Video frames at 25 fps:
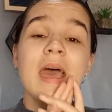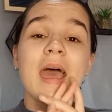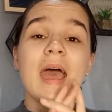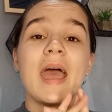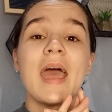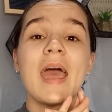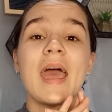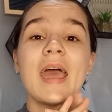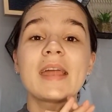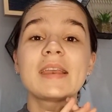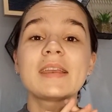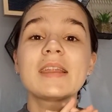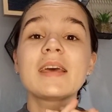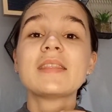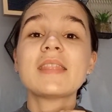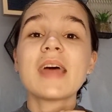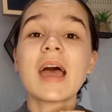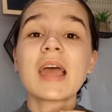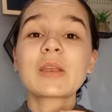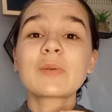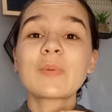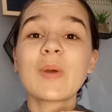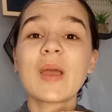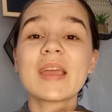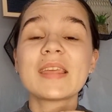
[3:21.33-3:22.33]
And
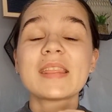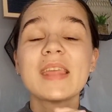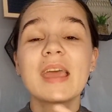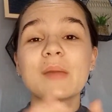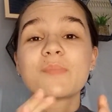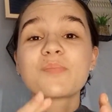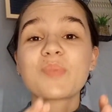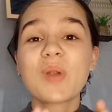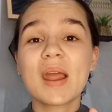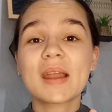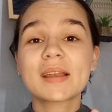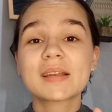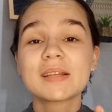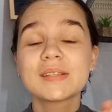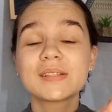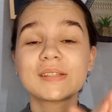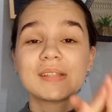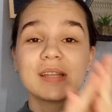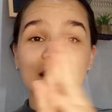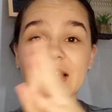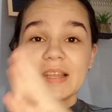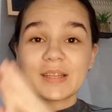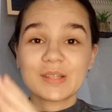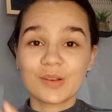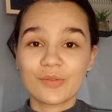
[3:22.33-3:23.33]
that way they practice the
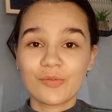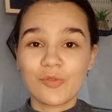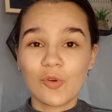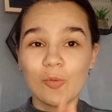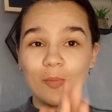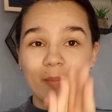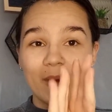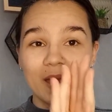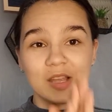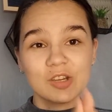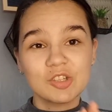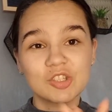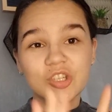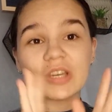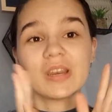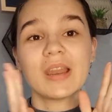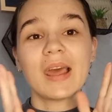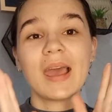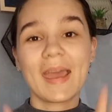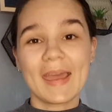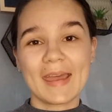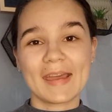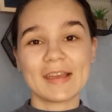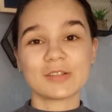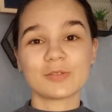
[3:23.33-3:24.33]
letter formation
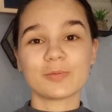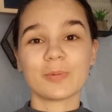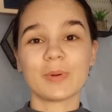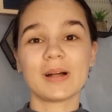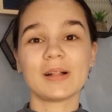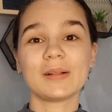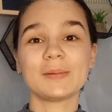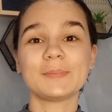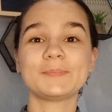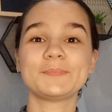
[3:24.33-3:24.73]
as well.